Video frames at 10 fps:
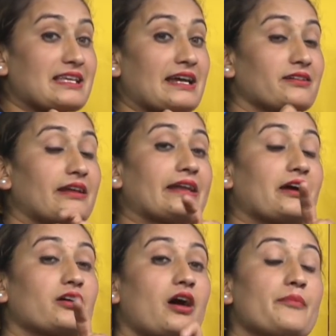angle and a
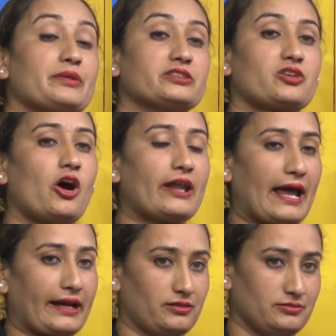complete turn
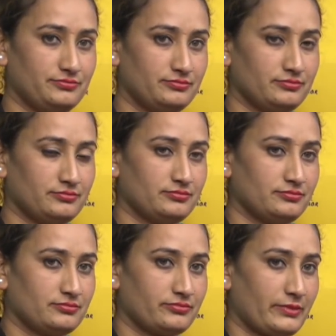angle.
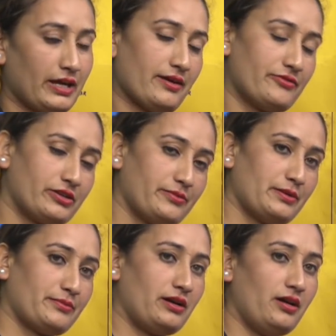Have you
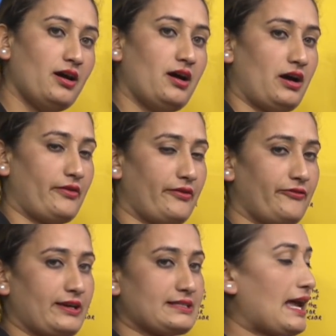remember? A
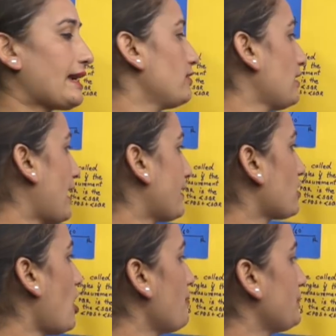reflex angle and a
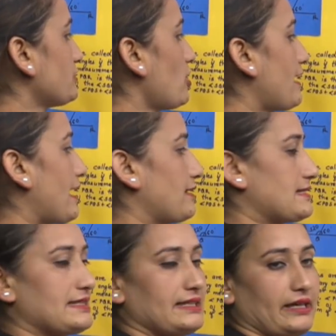complete turn angle.
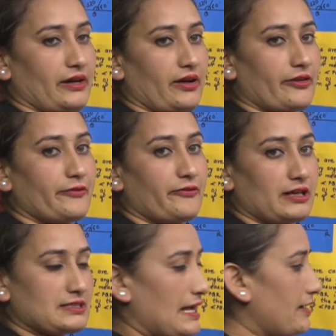See here a
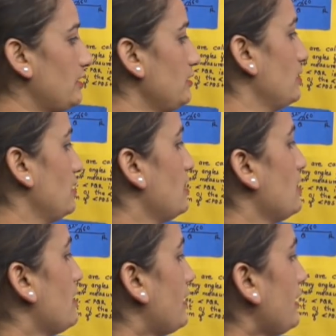reflex angle.
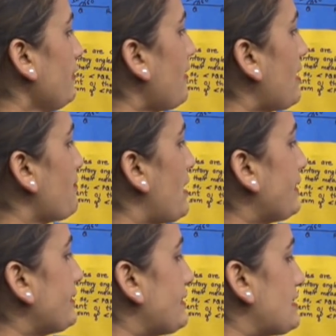If I
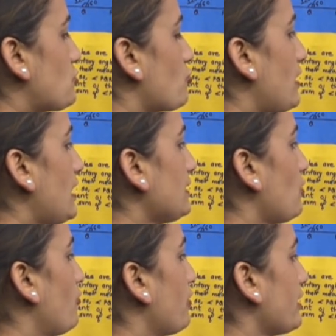make it straight
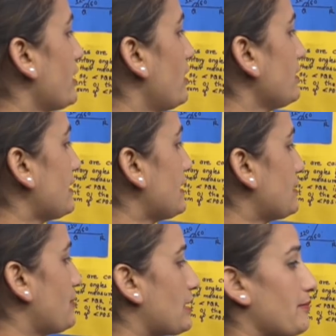over here, then it
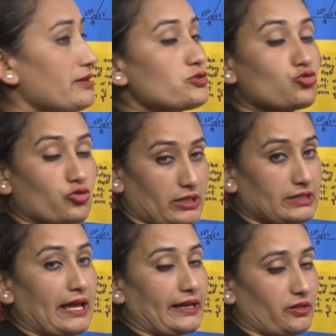became a straight
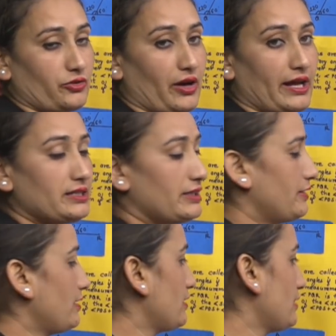angle, right?
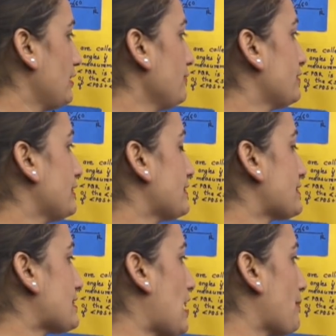If it
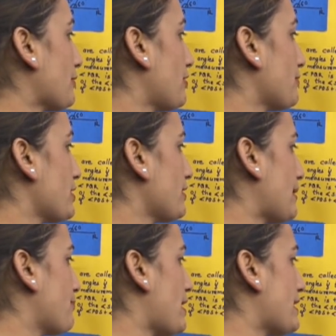is coming from here
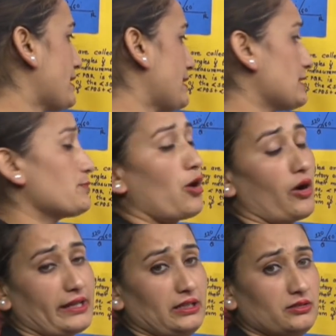and bended its
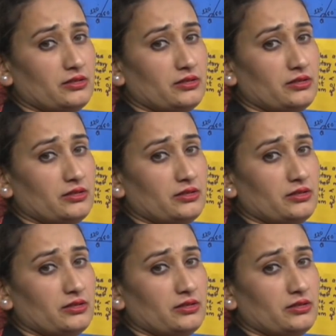body,